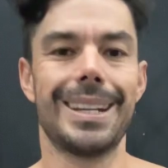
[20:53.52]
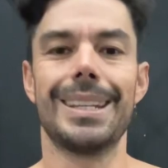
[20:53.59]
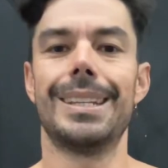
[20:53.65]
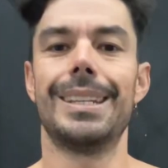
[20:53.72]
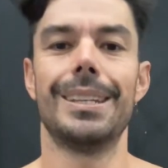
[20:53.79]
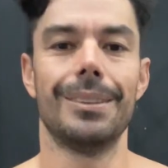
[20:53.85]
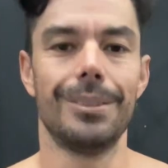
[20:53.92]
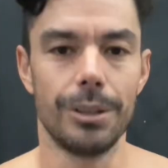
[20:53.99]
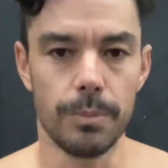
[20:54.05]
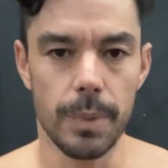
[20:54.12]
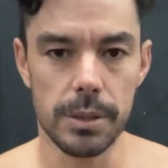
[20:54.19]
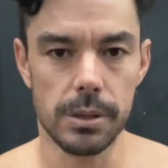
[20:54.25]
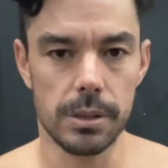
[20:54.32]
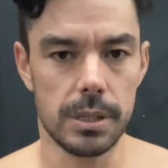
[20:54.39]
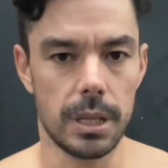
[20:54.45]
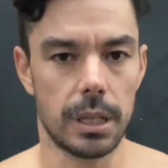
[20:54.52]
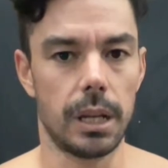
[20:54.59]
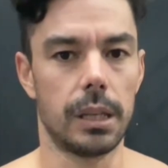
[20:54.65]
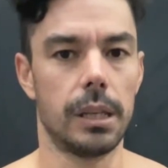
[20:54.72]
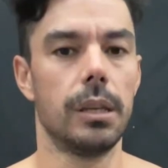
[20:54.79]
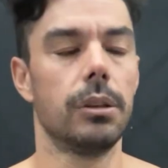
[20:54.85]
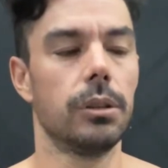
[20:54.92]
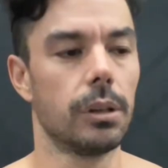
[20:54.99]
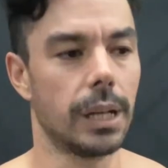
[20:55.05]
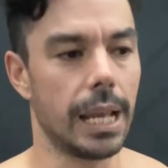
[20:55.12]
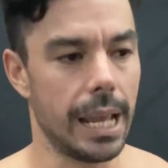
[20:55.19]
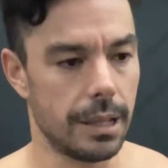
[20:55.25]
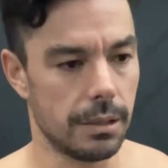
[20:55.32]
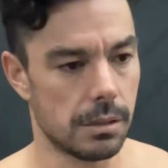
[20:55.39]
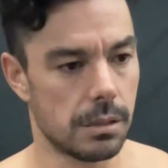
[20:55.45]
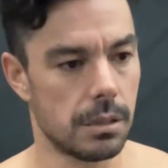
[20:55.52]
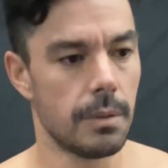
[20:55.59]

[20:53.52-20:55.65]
to kill your muscle. It's not going to kill your gains.